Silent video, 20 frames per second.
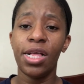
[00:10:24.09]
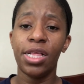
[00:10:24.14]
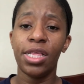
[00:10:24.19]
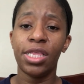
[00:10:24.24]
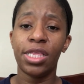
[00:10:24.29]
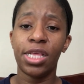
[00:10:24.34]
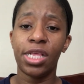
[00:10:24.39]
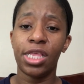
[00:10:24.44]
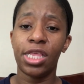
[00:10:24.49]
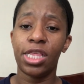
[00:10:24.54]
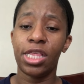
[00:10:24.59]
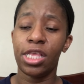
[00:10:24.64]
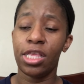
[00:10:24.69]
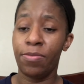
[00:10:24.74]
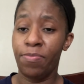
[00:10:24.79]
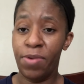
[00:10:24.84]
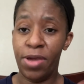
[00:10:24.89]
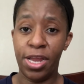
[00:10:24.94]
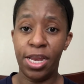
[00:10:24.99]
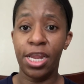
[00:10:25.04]
since this
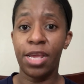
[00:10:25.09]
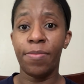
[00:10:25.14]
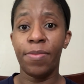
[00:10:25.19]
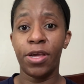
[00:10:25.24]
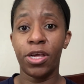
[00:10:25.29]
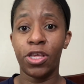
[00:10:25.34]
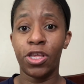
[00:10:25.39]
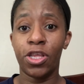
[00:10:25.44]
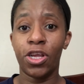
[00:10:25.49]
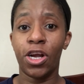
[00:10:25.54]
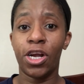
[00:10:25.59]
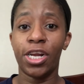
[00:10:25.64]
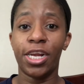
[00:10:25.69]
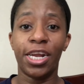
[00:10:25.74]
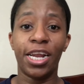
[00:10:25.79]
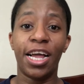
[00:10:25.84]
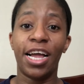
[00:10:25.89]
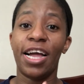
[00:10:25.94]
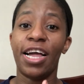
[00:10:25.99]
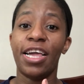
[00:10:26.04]
pandemic
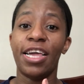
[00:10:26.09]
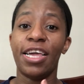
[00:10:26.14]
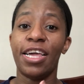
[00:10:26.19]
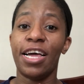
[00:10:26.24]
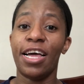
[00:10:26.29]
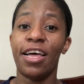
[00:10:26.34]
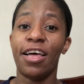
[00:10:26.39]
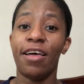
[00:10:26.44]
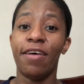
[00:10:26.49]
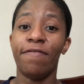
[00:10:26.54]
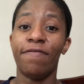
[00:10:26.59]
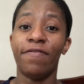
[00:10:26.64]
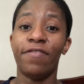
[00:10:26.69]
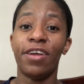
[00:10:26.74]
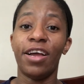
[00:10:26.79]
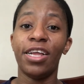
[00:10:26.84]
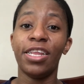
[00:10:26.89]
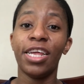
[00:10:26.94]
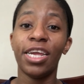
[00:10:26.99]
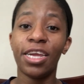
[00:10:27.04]
started, I have
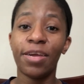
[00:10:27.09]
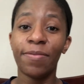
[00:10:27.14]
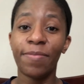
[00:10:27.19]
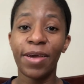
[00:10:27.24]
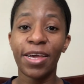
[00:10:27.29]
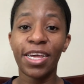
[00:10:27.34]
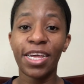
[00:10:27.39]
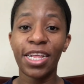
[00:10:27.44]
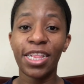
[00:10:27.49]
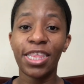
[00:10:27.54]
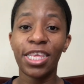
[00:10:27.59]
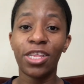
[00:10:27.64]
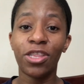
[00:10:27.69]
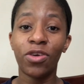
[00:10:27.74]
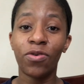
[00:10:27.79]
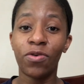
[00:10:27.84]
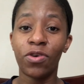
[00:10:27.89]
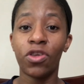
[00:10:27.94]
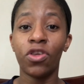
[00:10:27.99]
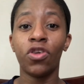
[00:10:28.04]
not taken my kids
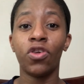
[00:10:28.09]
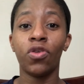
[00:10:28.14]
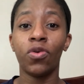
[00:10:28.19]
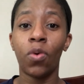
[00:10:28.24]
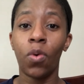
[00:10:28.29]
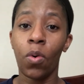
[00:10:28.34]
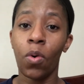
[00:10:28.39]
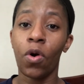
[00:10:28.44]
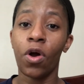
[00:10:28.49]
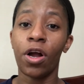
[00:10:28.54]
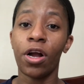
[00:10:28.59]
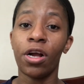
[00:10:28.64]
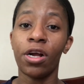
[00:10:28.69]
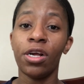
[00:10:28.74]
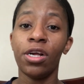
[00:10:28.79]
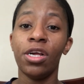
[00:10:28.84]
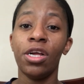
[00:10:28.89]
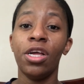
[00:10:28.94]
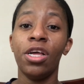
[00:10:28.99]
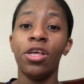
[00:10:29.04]
into a store.
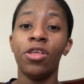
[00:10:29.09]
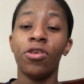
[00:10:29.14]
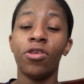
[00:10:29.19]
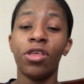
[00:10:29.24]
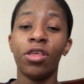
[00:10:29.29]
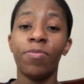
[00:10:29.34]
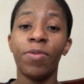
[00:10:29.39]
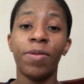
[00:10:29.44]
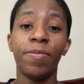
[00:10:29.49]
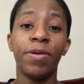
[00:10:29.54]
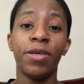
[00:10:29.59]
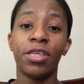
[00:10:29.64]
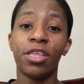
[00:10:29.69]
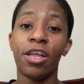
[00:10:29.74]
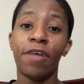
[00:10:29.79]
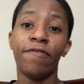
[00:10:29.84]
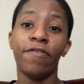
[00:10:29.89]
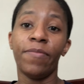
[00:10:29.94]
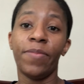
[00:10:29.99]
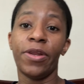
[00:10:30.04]
This baby has
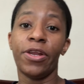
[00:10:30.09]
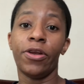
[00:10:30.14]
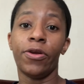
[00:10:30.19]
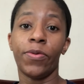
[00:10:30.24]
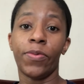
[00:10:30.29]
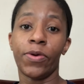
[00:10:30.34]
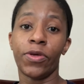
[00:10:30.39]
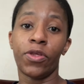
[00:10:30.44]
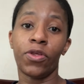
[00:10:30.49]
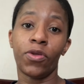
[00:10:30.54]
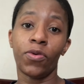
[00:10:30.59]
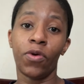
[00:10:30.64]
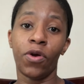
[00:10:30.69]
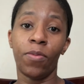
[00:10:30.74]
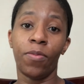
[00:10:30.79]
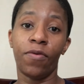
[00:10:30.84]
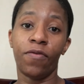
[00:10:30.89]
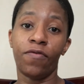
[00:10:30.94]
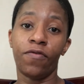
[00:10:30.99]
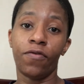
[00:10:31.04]
never been into a store
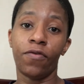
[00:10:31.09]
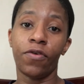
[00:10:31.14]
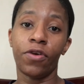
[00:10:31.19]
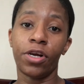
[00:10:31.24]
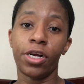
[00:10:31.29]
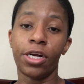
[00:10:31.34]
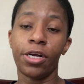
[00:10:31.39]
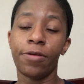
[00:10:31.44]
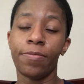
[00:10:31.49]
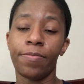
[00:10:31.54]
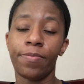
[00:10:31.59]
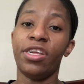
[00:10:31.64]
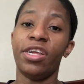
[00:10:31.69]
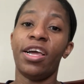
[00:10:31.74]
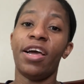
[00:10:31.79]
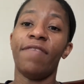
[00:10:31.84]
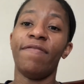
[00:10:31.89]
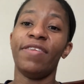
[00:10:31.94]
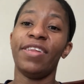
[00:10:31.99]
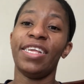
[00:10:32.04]
before. We
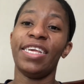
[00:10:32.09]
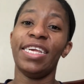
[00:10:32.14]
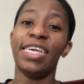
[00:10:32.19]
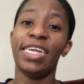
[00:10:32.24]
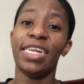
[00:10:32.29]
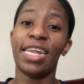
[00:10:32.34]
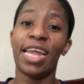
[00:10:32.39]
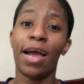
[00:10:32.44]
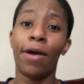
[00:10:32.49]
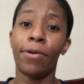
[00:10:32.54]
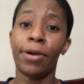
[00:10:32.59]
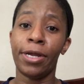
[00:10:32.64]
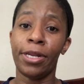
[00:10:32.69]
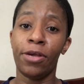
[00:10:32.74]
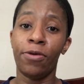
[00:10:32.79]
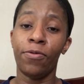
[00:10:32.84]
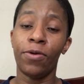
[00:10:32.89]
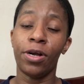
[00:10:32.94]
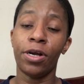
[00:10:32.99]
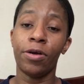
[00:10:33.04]
haven't eaten out
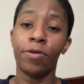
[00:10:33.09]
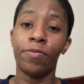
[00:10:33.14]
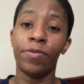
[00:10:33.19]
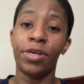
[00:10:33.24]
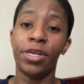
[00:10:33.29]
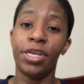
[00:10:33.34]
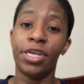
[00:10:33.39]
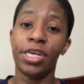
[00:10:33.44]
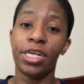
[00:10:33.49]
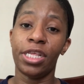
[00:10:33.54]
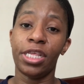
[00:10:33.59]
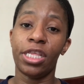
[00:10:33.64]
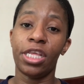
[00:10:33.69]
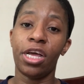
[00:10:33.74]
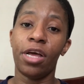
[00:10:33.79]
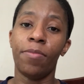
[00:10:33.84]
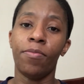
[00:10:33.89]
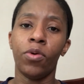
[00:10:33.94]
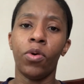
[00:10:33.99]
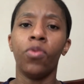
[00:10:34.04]
anywhere. We just
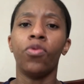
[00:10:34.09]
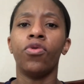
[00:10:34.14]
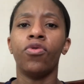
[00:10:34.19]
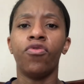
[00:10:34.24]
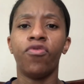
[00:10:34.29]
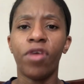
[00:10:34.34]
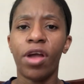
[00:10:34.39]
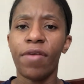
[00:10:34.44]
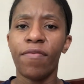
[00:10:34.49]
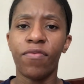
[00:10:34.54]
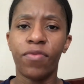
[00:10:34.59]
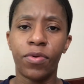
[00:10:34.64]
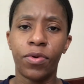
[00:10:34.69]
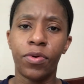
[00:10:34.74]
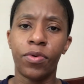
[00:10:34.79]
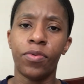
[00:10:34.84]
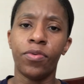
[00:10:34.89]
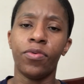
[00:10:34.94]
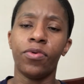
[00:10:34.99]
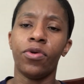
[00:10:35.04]
go through
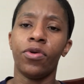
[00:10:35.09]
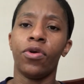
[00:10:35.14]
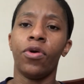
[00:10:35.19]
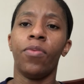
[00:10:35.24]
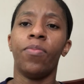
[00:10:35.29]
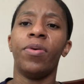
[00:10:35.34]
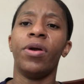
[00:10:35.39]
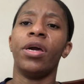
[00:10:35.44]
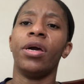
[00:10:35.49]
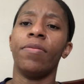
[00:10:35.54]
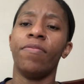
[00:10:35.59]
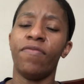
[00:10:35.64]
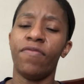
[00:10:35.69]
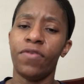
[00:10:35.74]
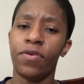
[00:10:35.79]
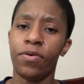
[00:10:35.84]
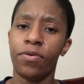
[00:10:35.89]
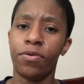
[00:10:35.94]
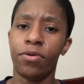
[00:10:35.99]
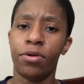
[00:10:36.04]
drive-thrus to go pick up
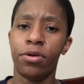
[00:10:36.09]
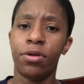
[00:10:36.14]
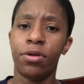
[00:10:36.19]
food,